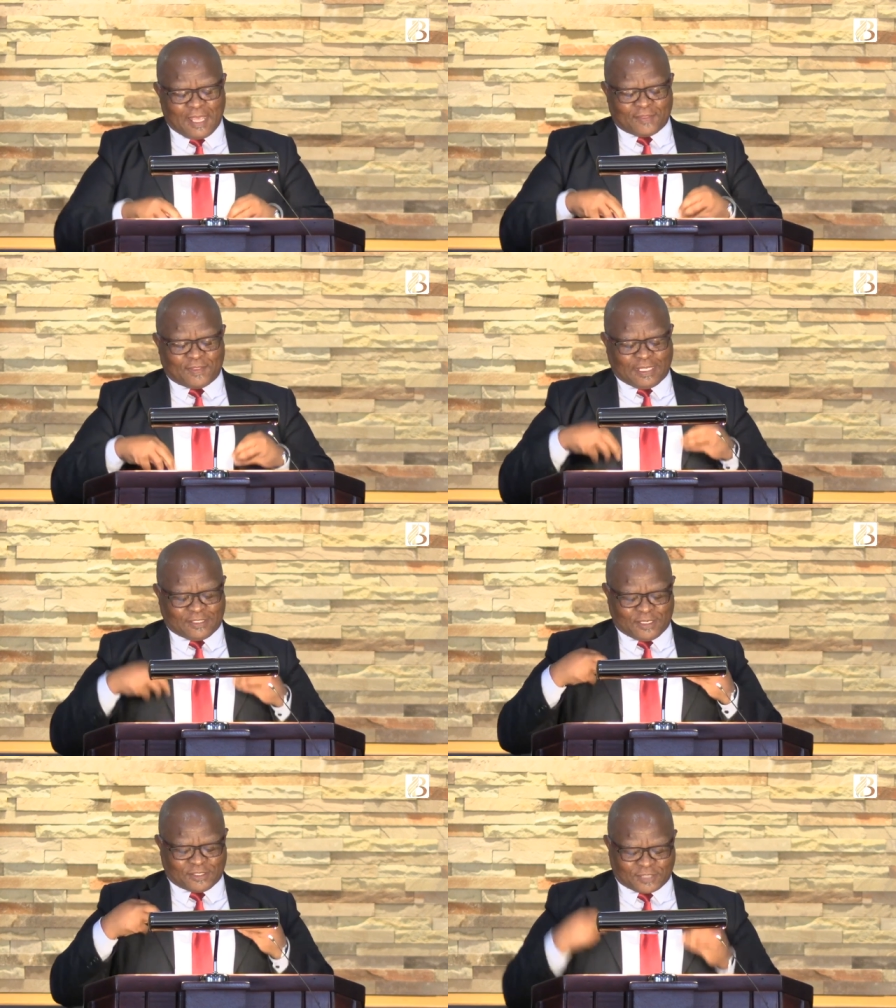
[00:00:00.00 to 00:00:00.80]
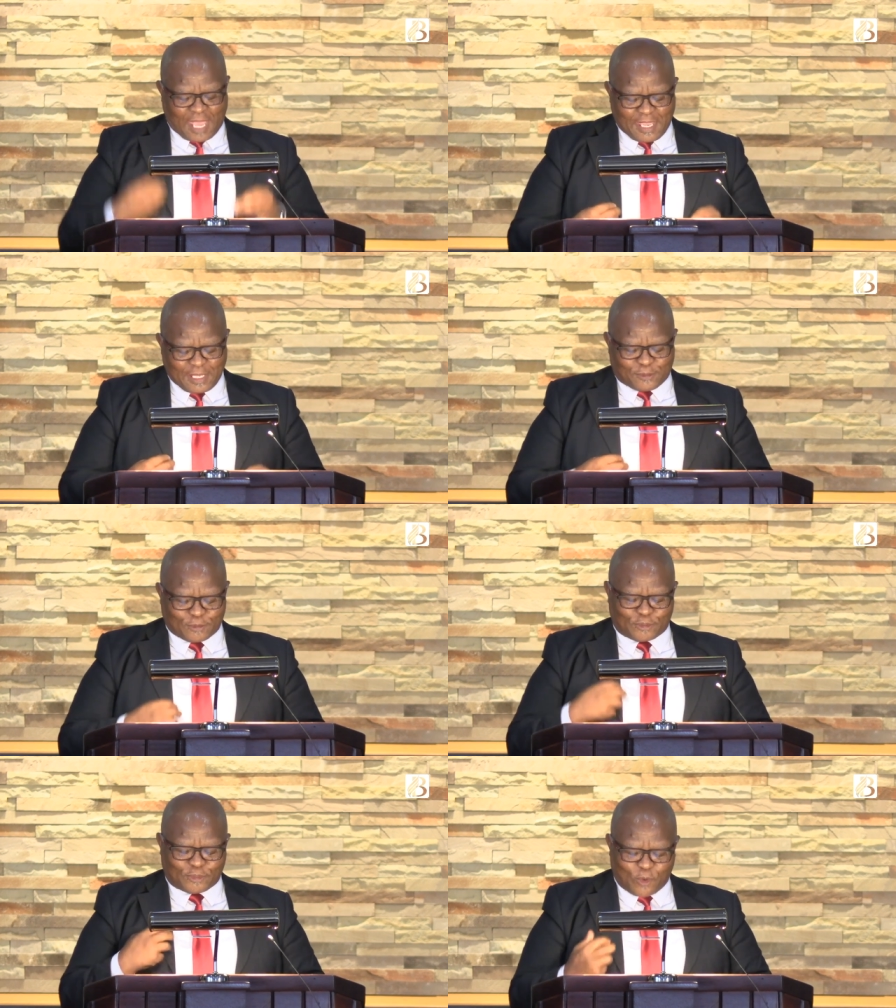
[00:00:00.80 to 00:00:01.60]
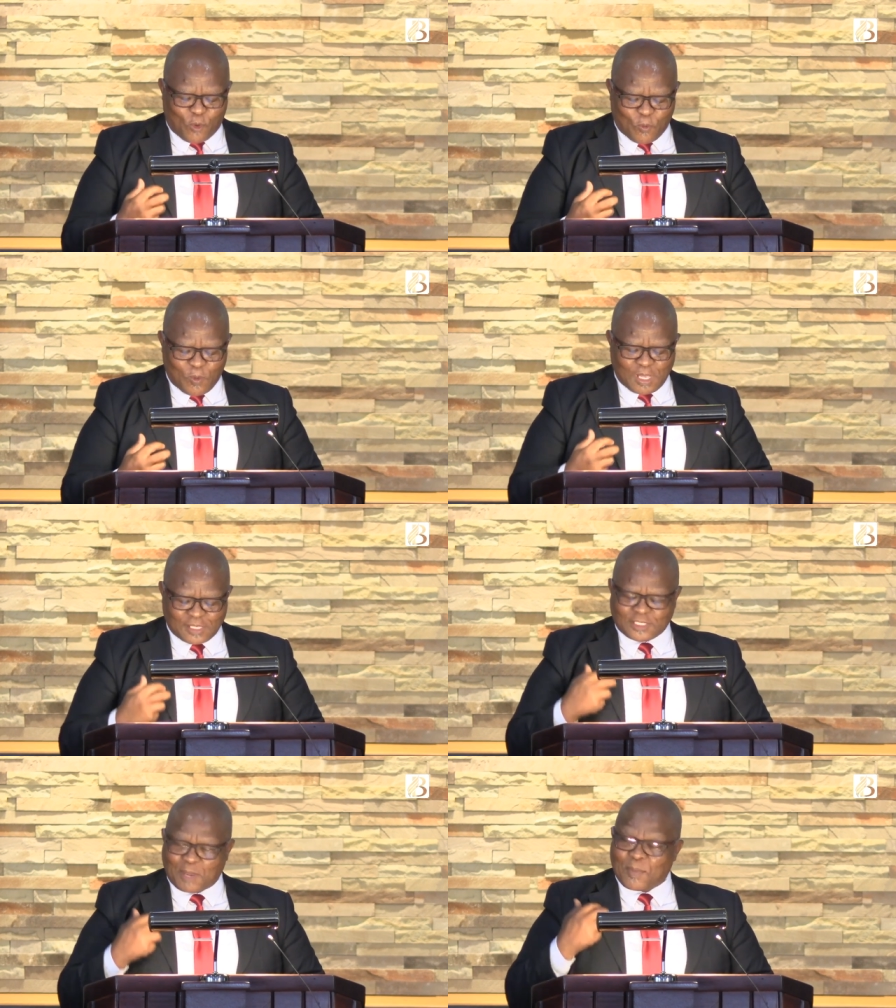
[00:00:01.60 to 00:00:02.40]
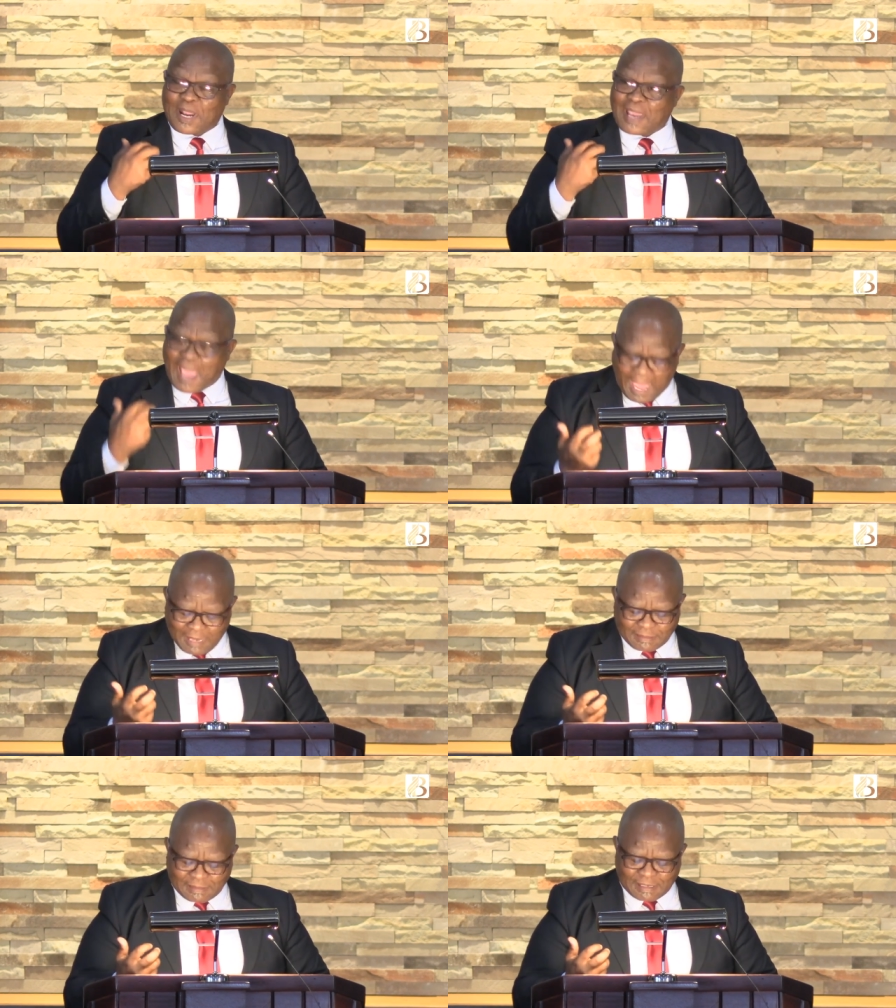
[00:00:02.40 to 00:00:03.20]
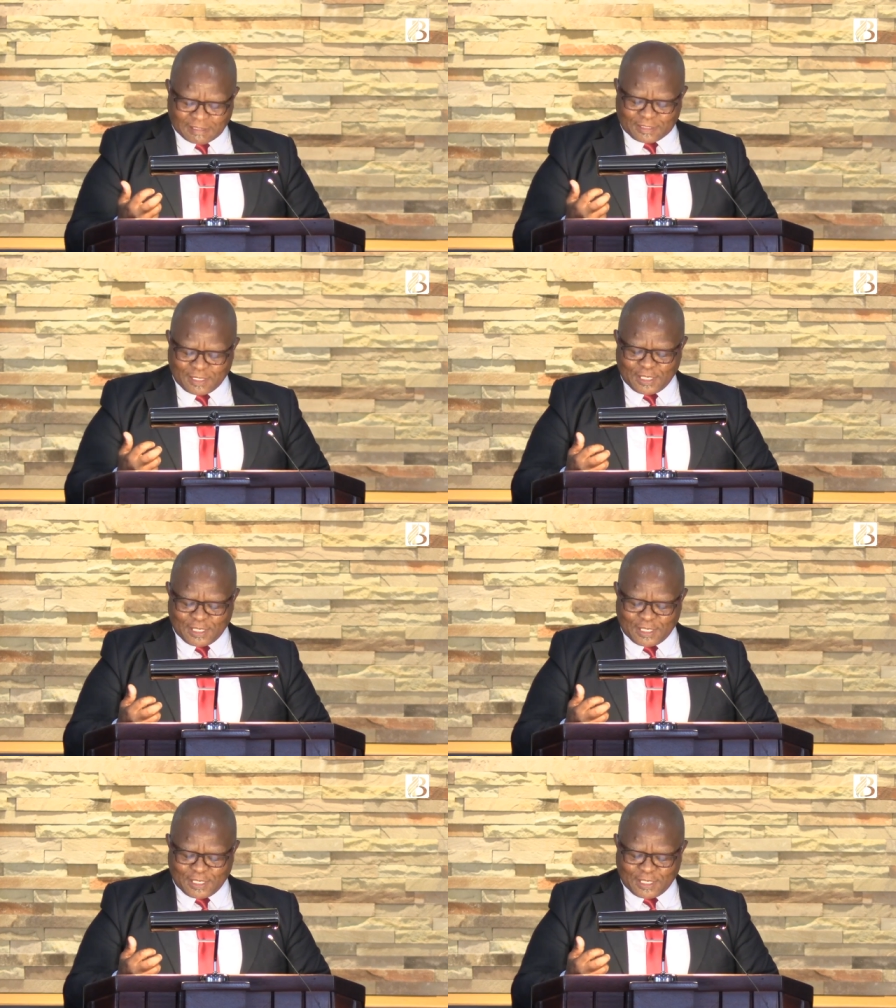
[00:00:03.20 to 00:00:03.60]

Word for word: his desire to show some kindness